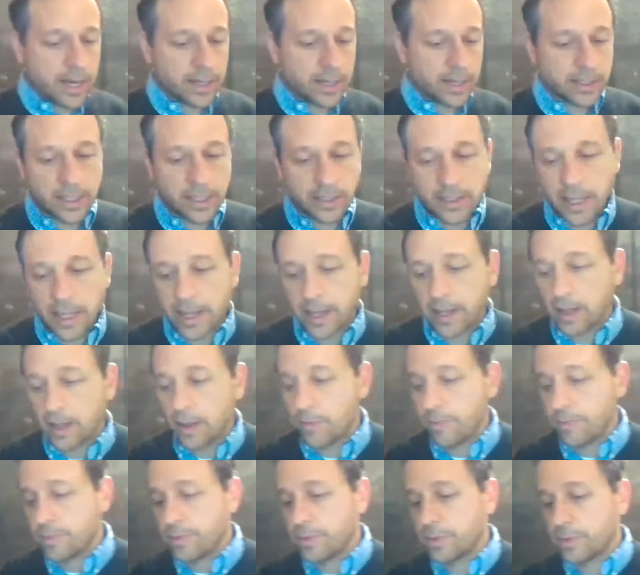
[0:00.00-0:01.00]
can
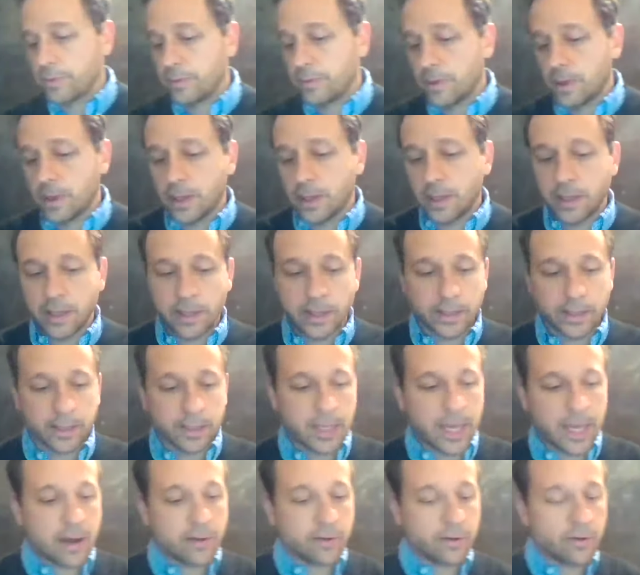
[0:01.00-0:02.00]
help
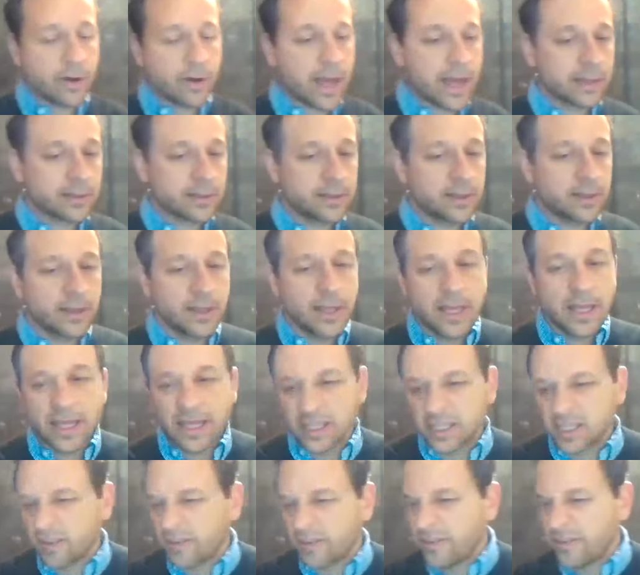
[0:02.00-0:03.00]
counteract.
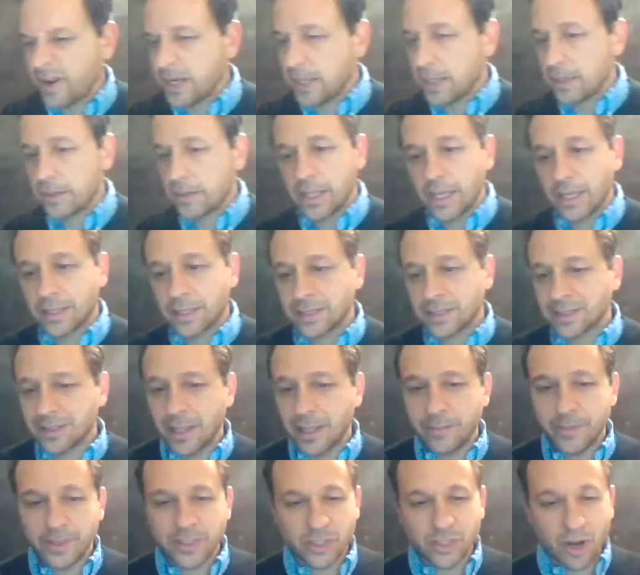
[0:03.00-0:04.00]
It's a funny thing because
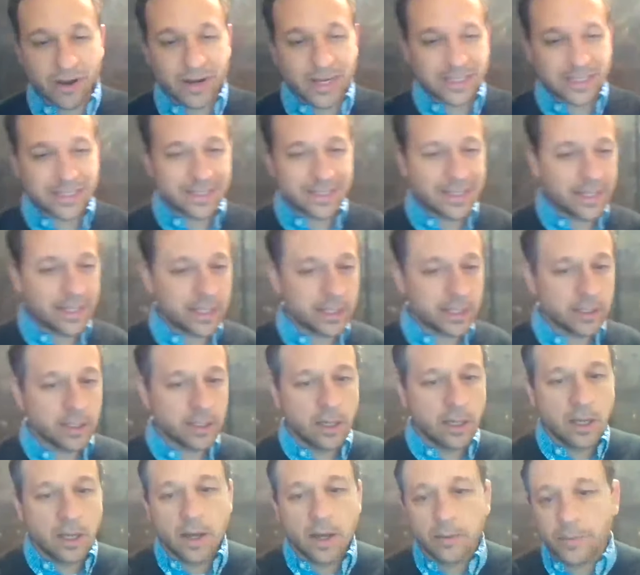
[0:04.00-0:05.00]
lemons are acidic,
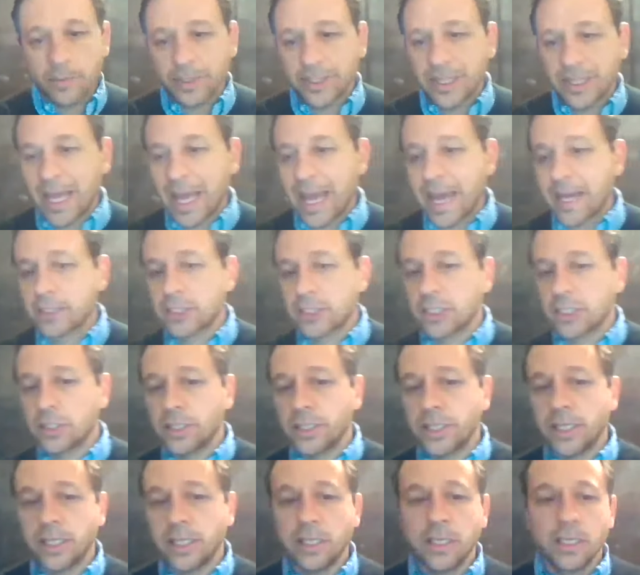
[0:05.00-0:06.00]
but they
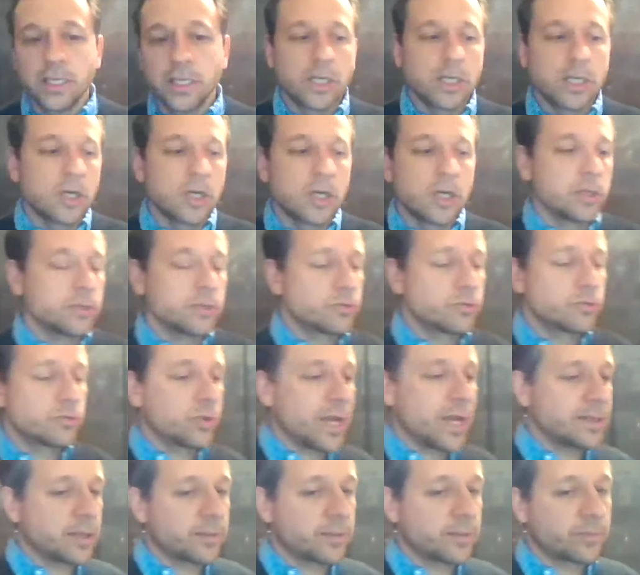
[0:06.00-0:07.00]
actually
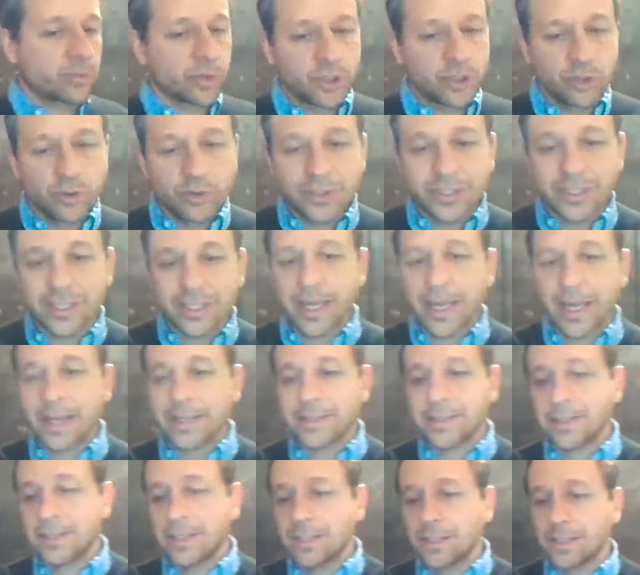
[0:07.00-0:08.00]
end up reducing
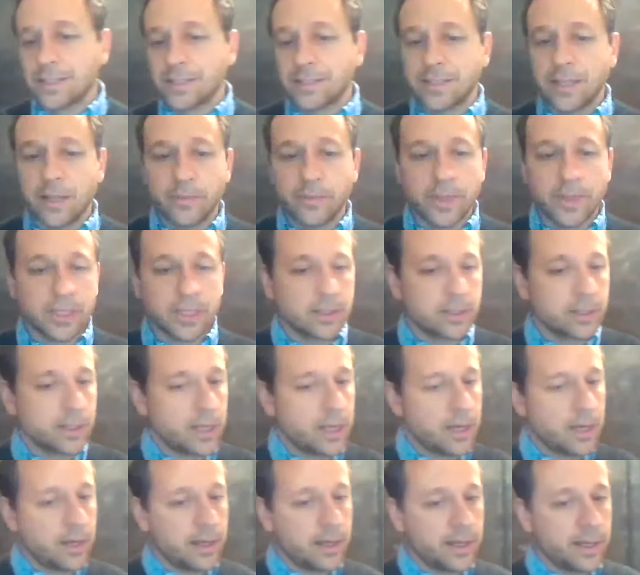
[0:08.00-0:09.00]
acid in the stomach.
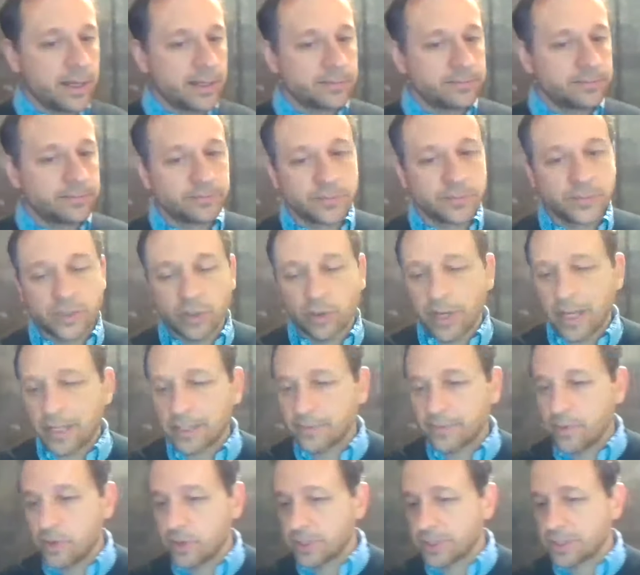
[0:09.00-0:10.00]
Don't
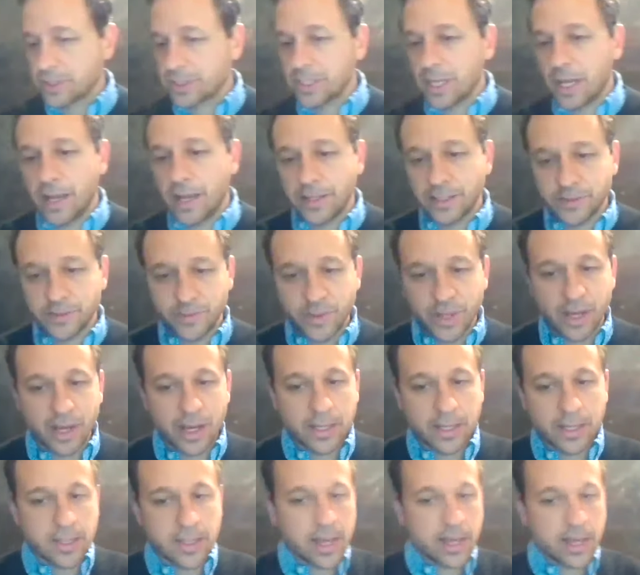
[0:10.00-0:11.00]
ask me all the science
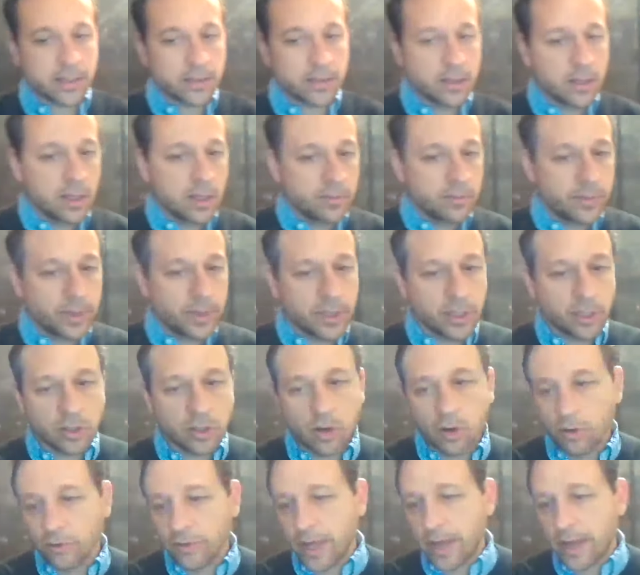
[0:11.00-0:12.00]
behind that, but
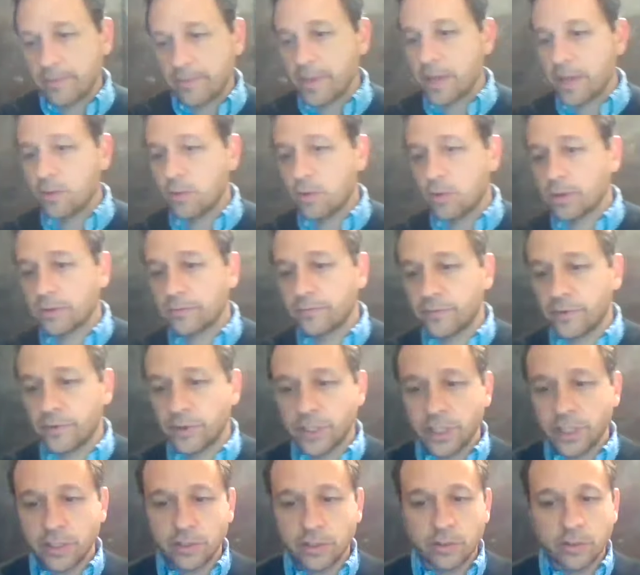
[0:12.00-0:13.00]
Nicole, that may work for
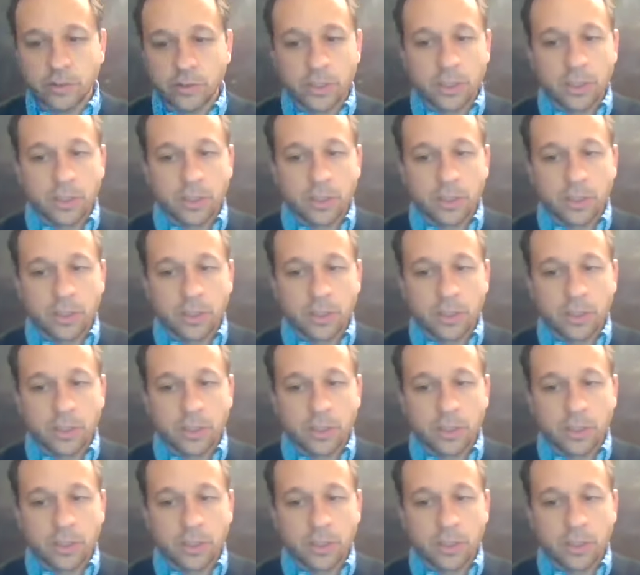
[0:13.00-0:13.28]
you.